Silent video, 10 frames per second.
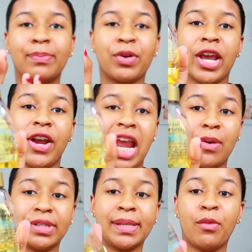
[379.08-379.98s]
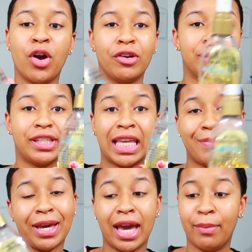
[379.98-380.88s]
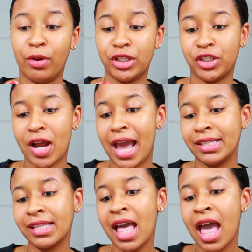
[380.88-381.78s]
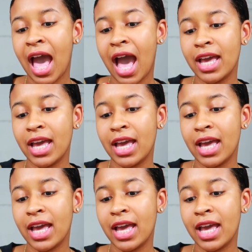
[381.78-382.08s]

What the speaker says: spray your hair with some oil just to keep it kind of moisturized.